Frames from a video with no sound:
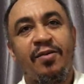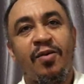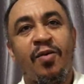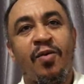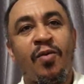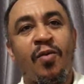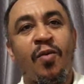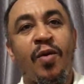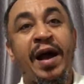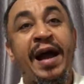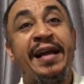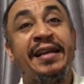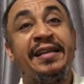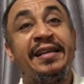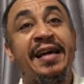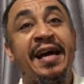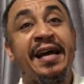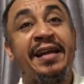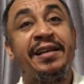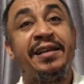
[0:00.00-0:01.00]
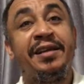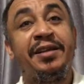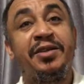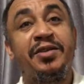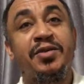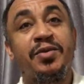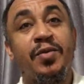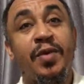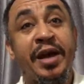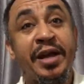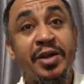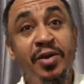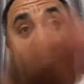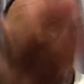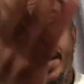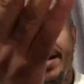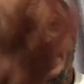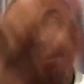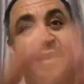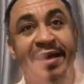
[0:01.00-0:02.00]
Why did I need to when you are
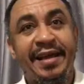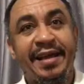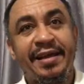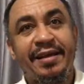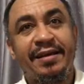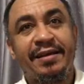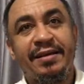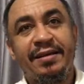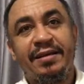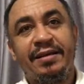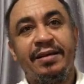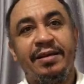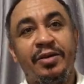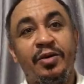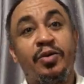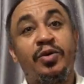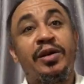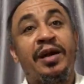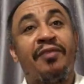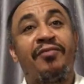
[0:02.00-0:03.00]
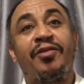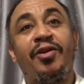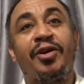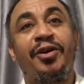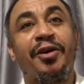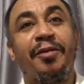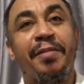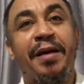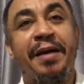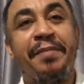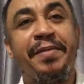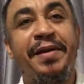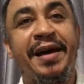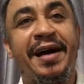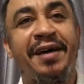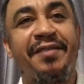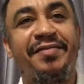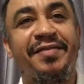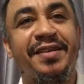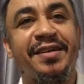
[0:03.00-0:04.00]
there? You could have gone on my
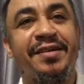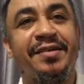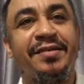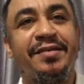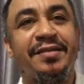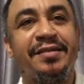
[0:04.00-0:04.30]
behalf now.